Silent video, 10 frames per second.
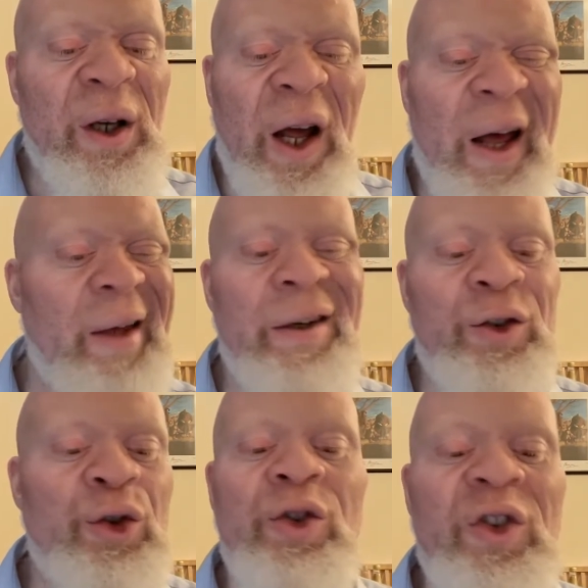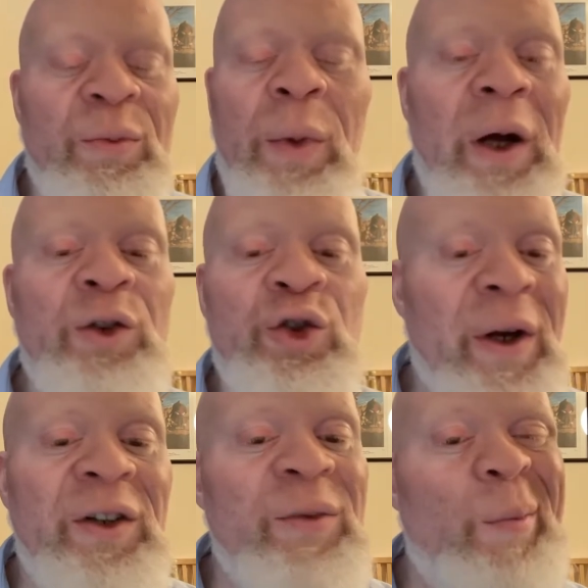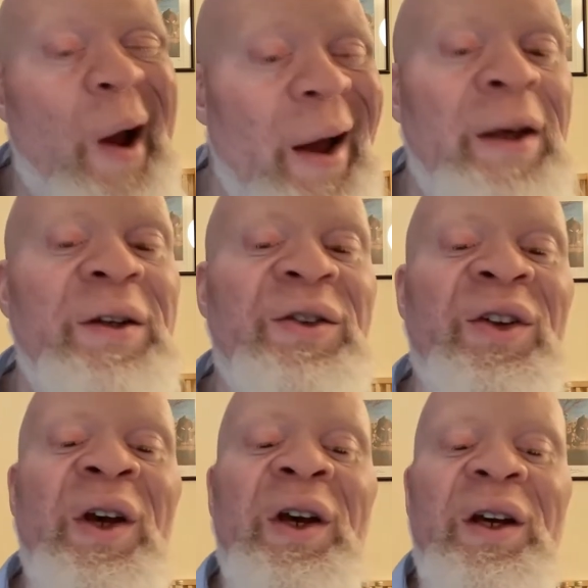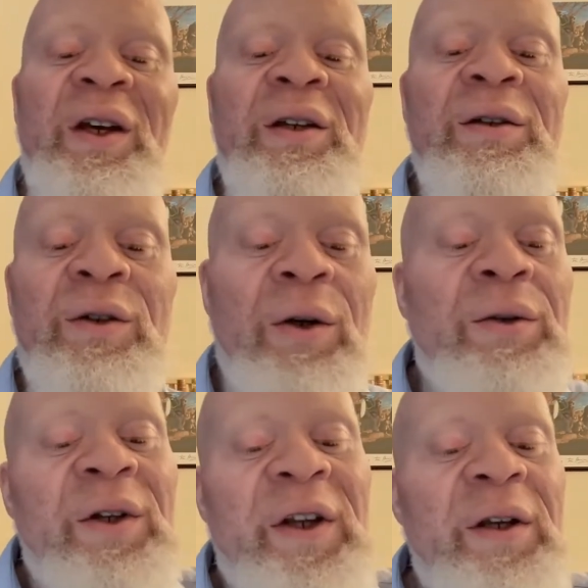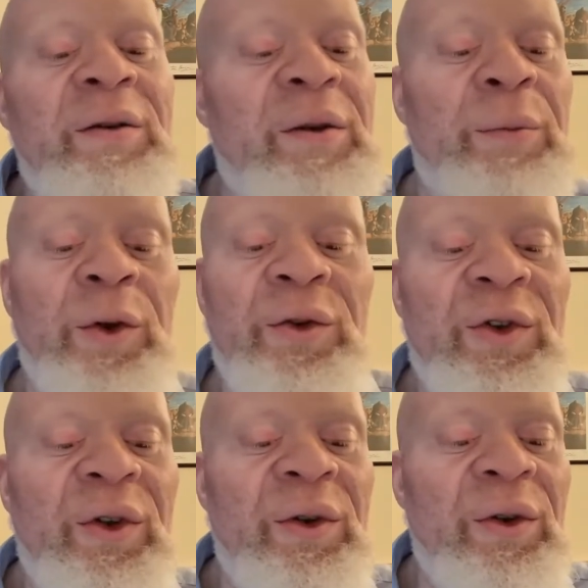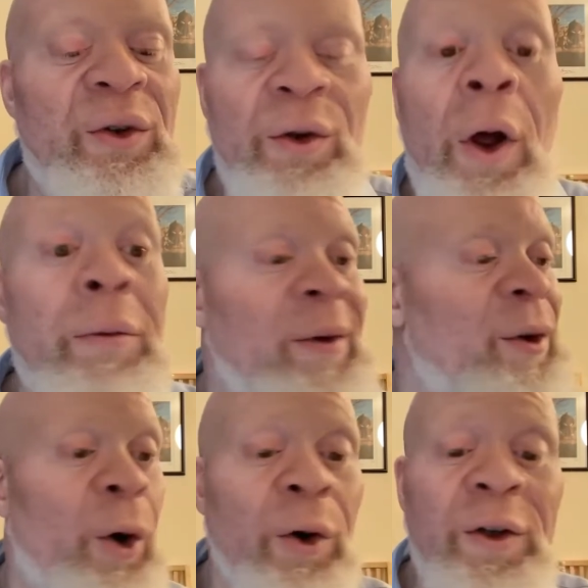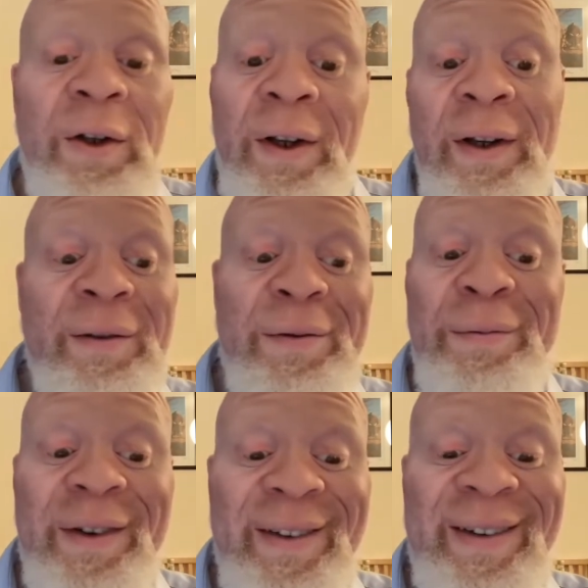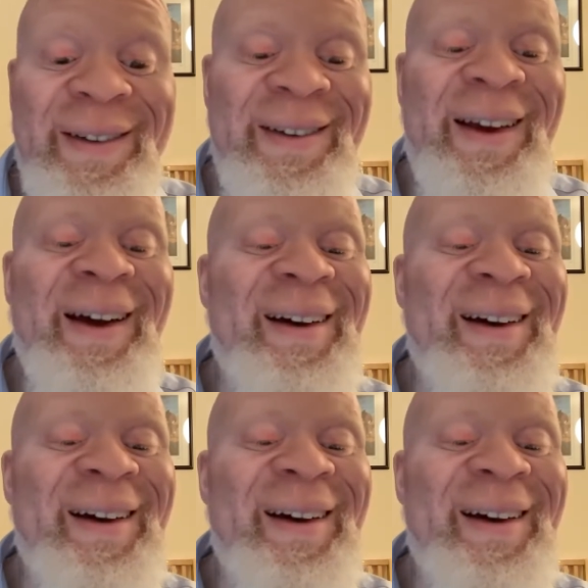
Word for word: kind of transp- transpires in God, King of the Monsters. God, King of the Monsters?